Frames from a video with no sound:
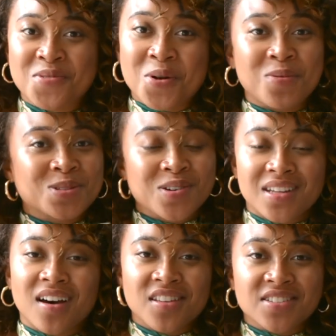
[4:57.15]
what was on
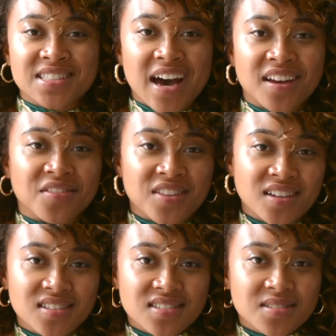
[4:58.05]
the other side of
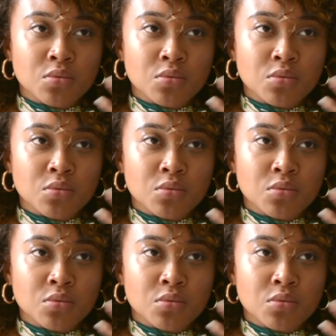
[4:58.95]
this.